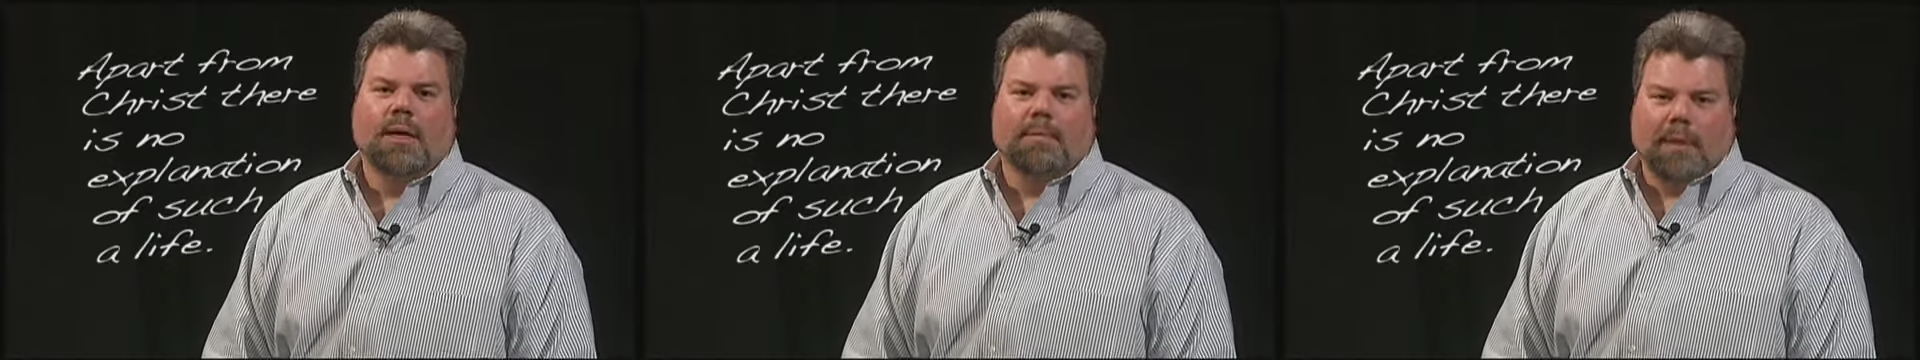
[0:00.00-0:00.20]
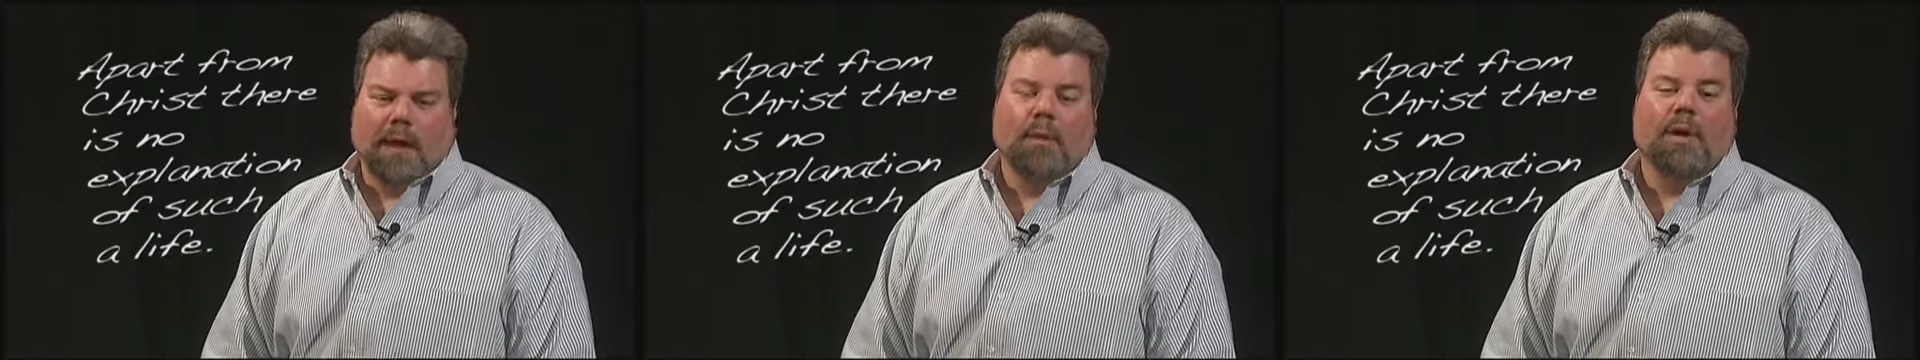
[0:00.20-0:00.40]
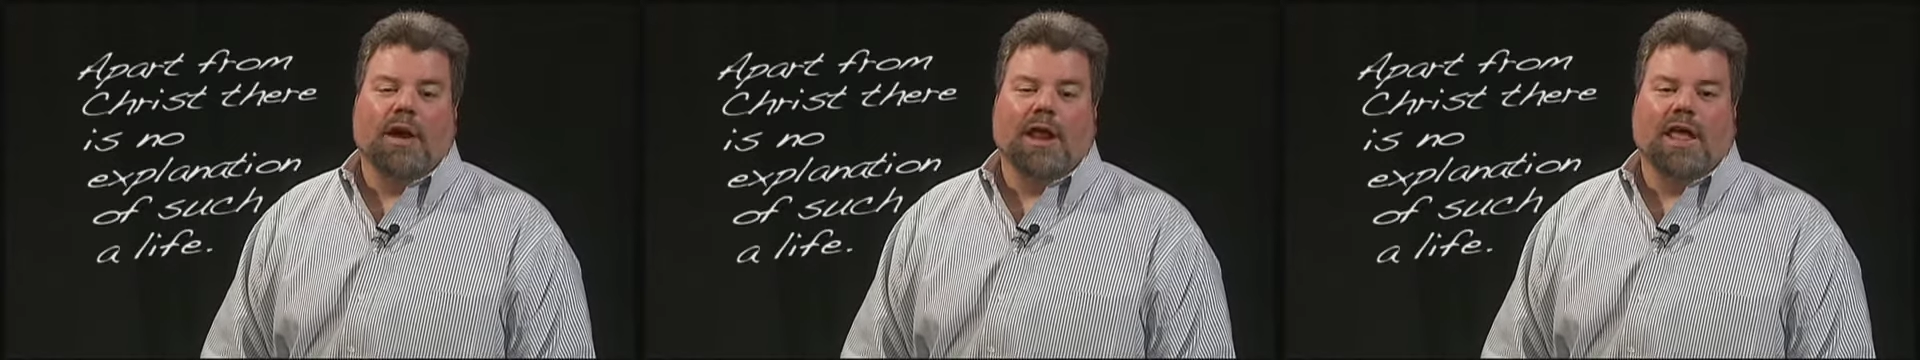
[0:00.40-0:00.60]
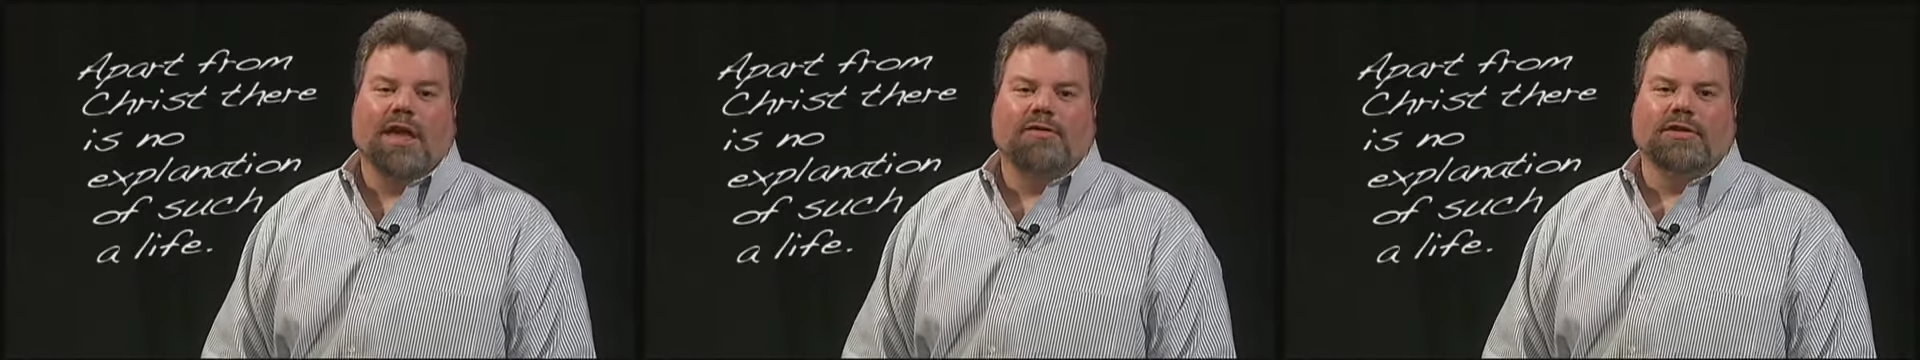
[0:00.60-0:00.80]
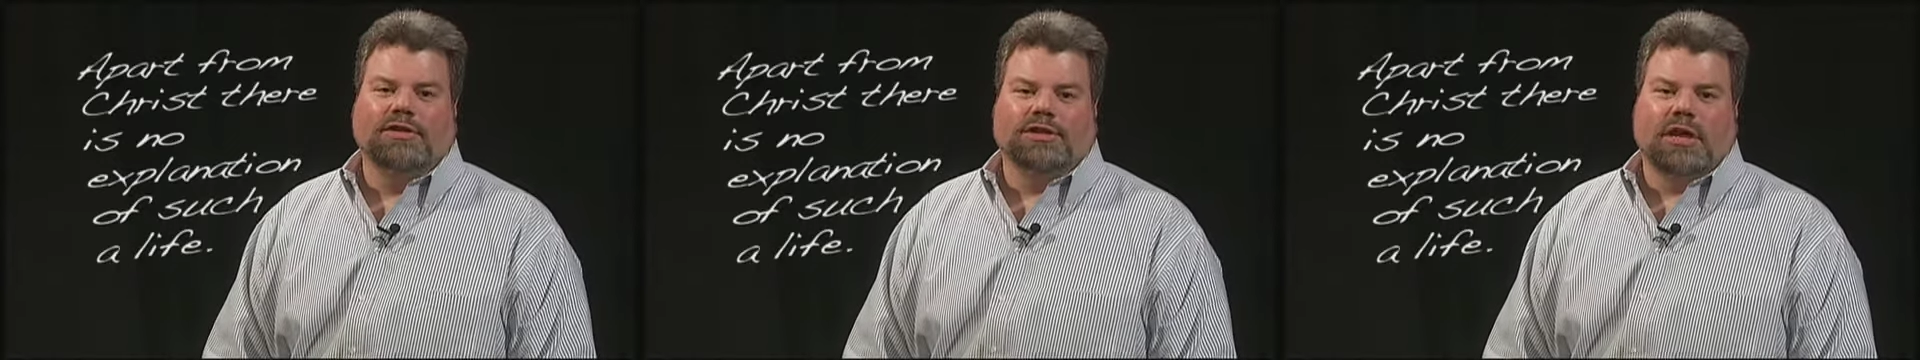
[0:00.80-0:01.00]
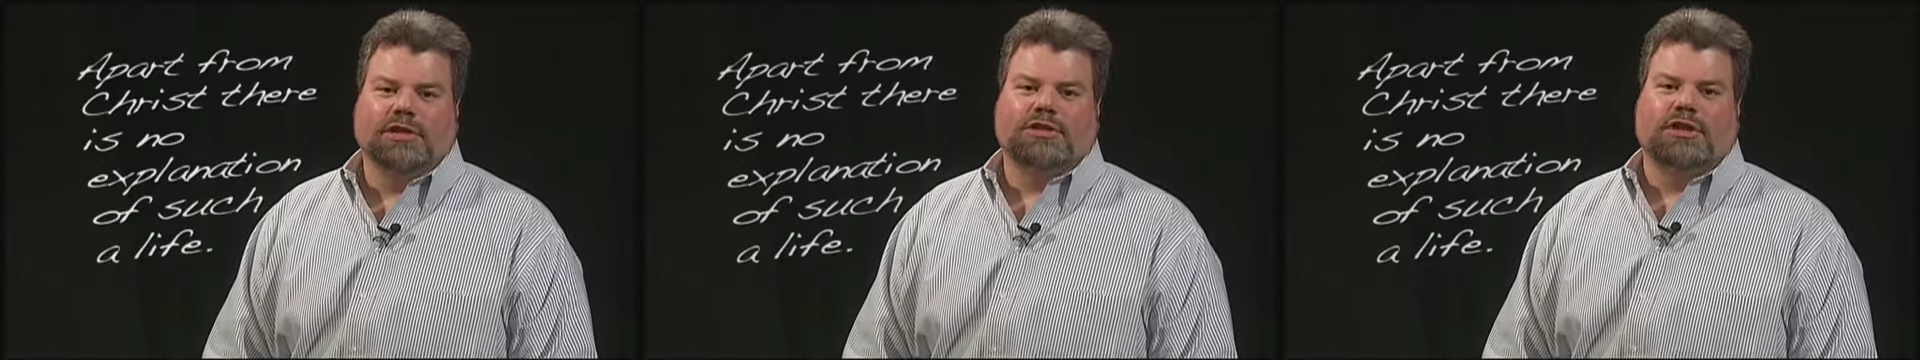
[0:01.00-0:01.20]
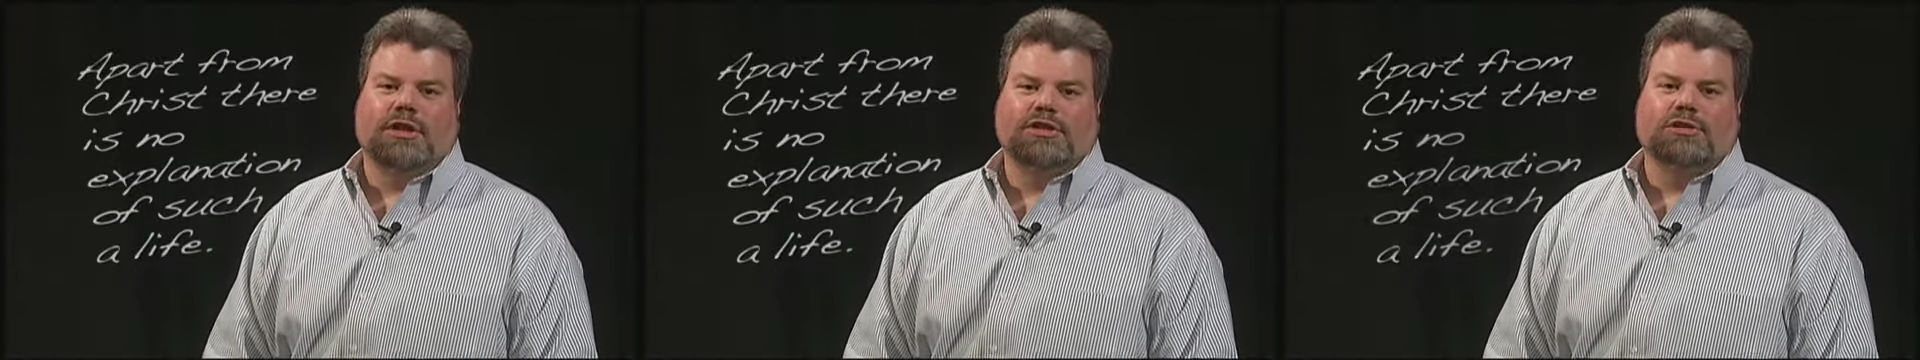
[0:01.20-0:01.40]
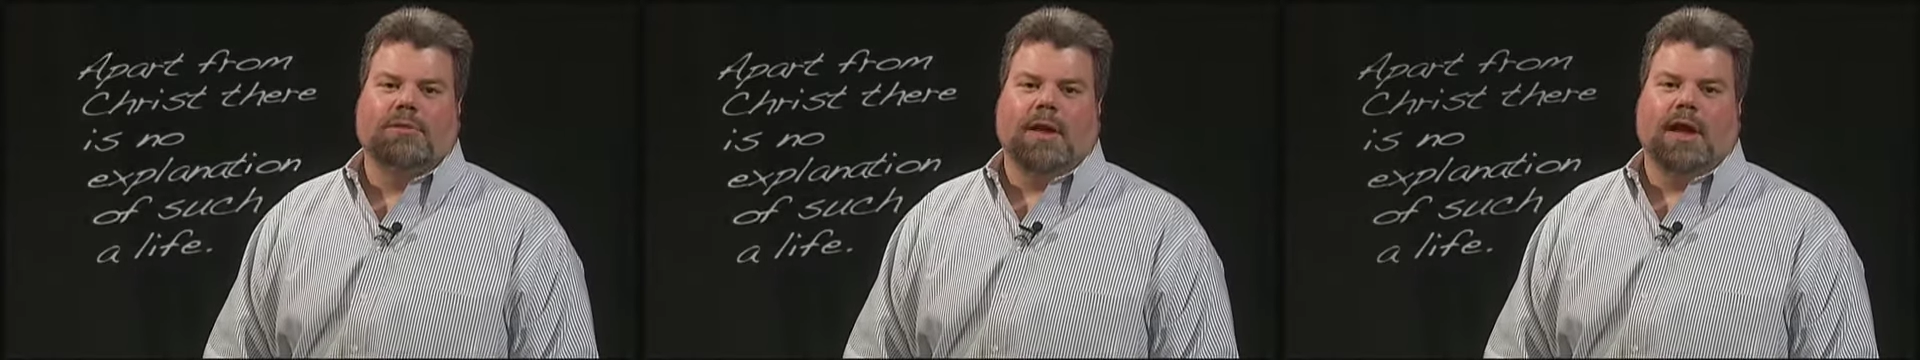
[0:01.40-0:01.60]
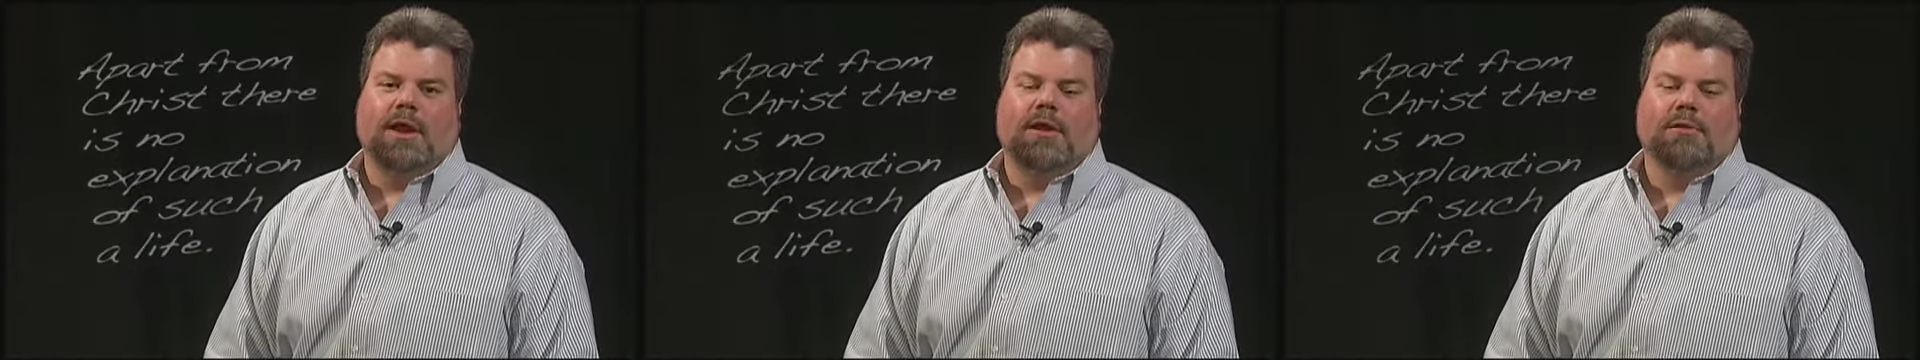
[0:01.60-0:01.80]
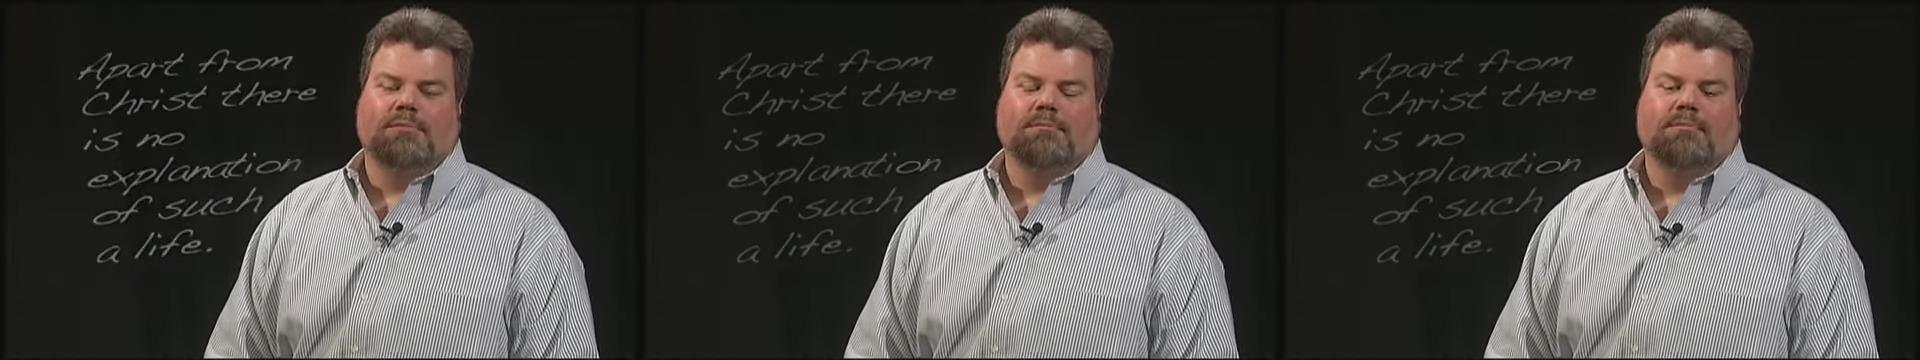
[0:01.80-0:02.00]
May we live in just such a
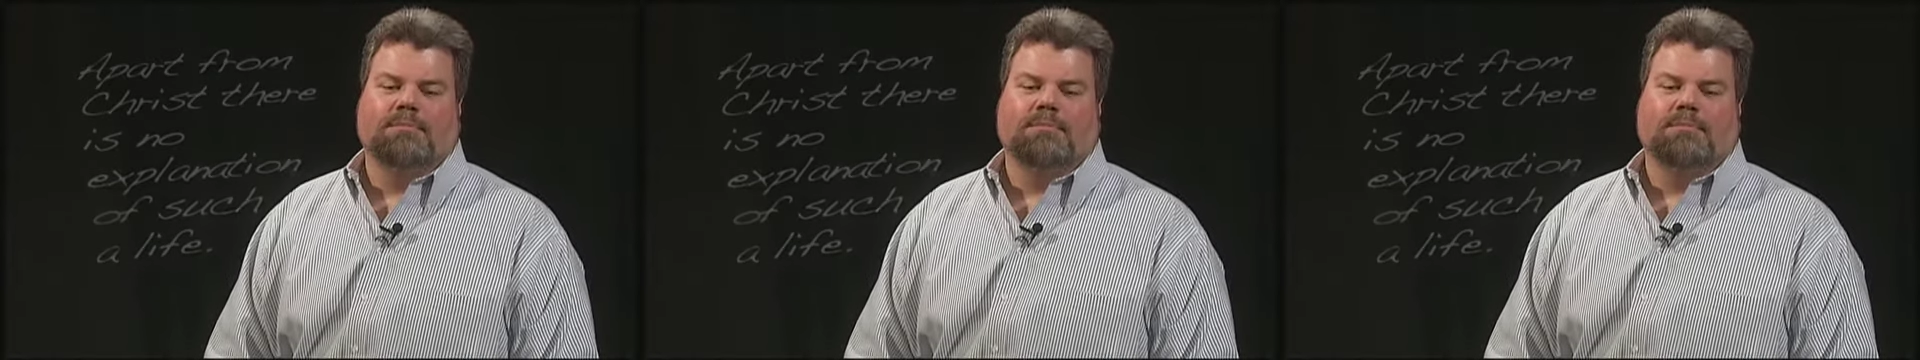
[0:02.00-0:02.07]
manner.